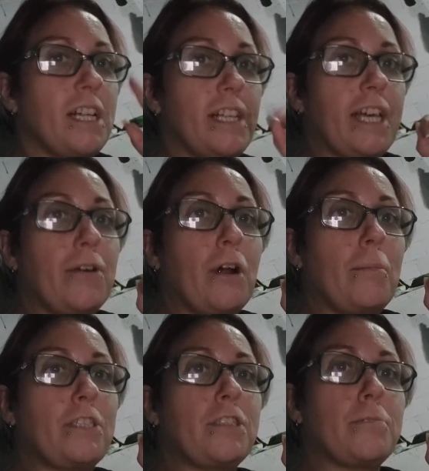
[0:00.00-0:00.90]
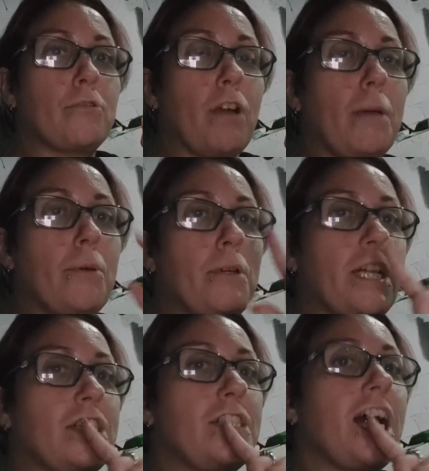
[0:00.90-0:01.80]
Like, comment, subscribe, all
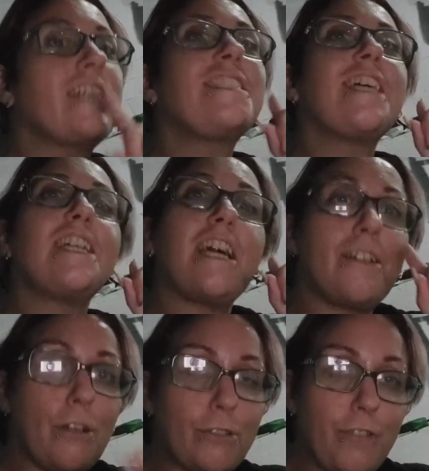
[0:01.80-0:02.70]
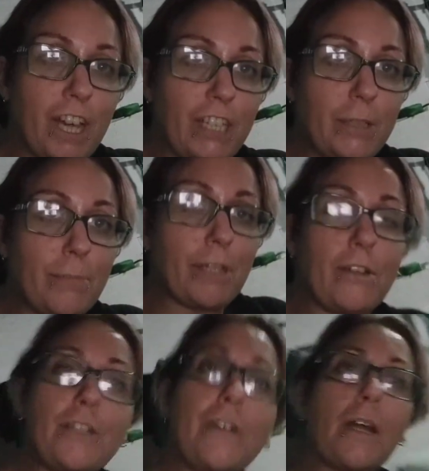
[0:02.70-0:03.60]
that jazz. Turn that notification bell
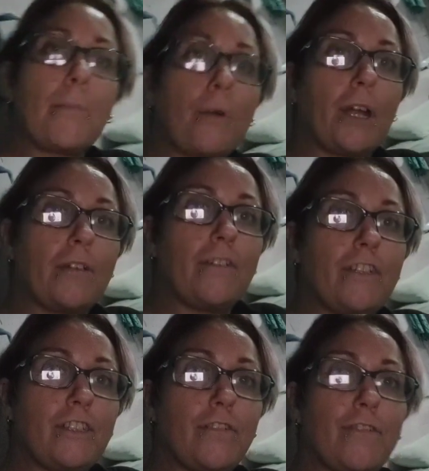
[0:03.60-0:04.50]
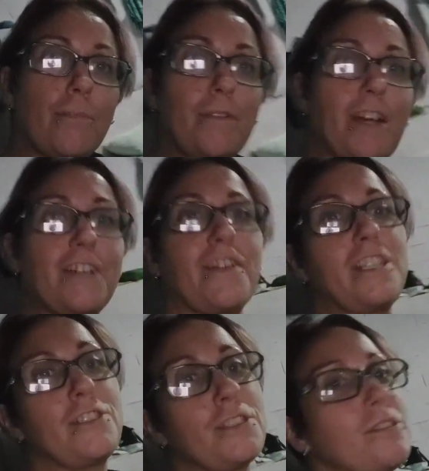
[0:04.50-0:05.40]
on, you'll get a brand new video from me very,
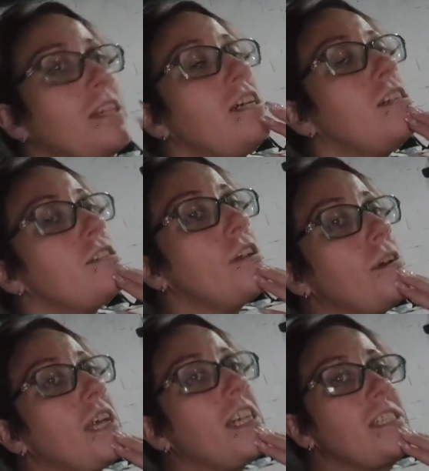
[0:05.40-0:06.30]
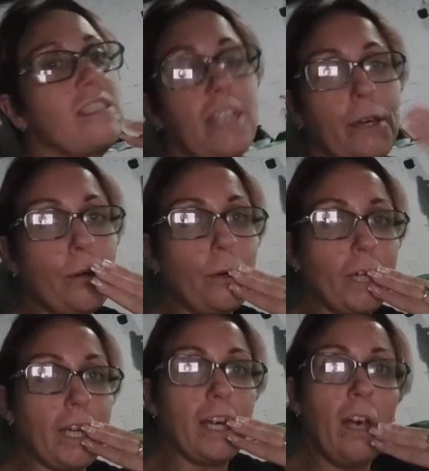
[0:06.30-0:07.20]
very soon. So yeah, stay
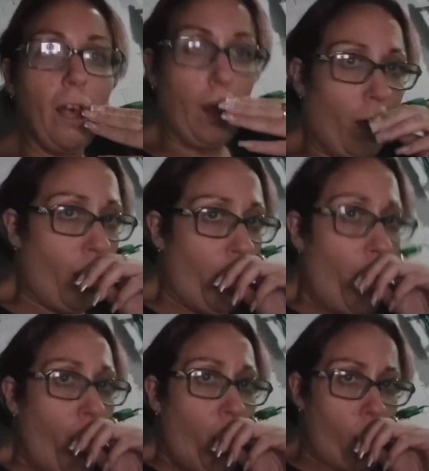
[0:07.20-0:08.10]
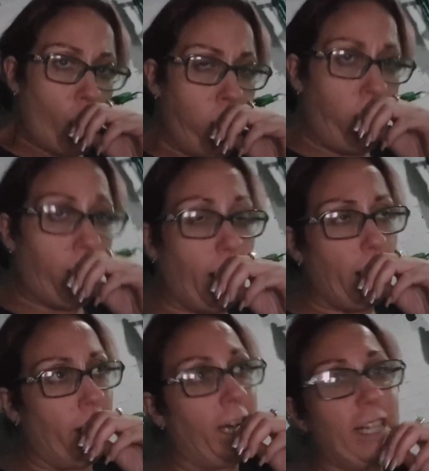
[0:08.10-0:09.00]
gory.
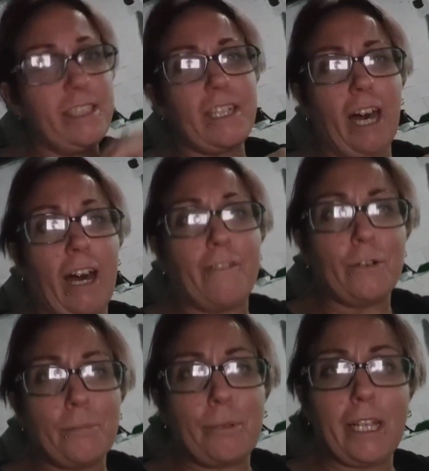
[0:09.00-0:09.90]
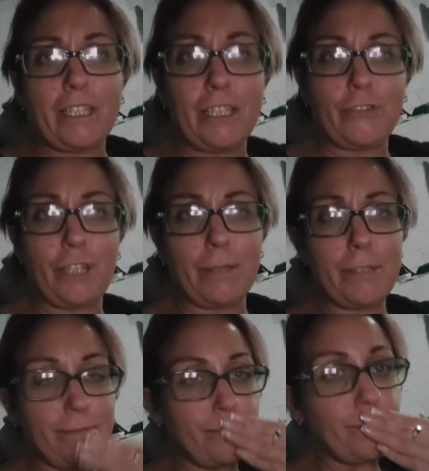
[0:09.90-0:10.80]
Have all pleasant
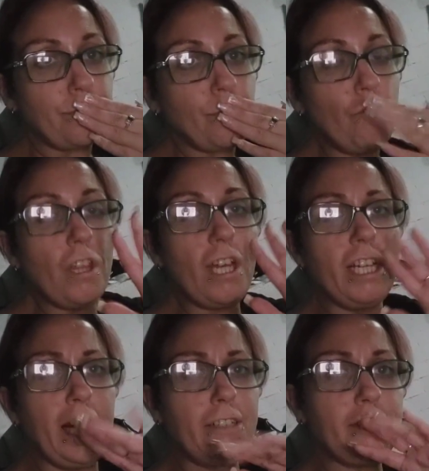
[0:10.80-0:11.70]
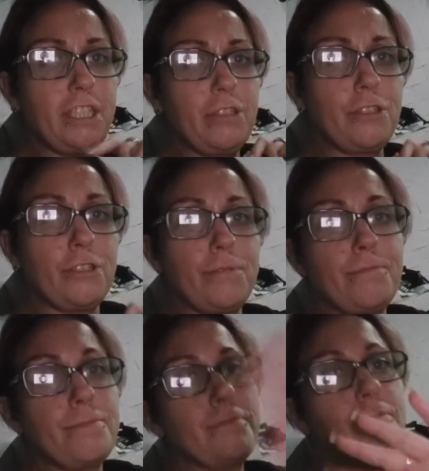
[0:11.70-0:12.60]
dreams, and I'll see you soon.
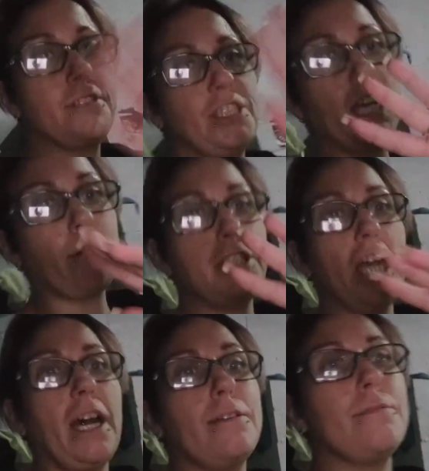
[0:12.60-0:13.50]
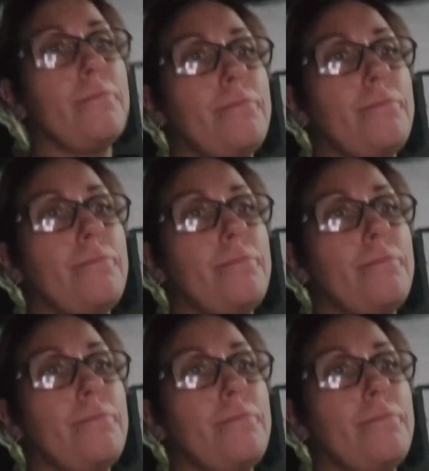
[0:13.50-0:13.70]
Ciao, ciao.